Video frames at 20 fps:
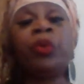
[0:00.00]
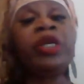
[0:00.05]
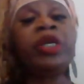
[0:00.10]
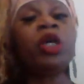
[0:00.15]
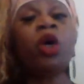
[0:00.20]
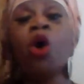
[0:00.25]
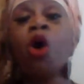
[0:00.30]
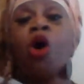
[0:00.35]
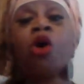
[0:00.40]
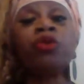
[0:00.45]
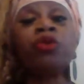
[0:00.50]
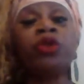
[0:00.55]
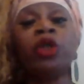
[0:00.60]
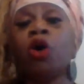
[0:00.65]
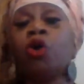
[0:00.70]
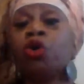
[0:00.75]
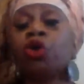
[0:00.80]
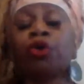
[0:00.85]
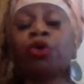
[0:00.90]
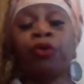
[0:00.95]
We all
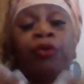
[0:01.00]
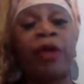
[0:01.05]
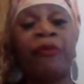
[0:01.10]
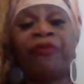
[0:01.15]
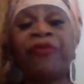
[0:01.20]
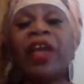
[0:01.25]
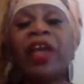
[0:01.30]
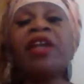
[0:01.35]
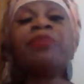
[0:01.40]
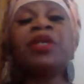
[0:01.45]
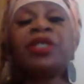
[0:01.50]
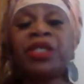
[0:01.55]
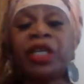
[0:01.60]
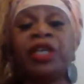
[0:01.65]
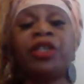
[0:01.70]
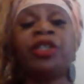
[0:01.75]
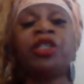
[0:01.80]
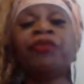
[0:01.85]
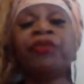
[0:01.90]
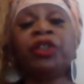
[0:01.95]
know the famous
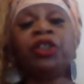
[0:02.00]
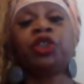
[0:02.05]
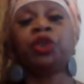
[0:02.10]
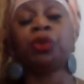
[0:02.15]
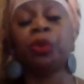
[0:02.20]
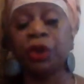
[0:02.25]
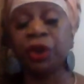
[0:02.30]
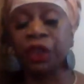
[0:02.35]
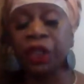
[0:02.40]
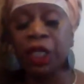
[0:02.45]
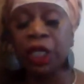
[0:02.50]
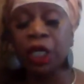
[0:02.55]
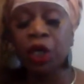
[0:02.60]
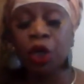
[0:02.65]
individuals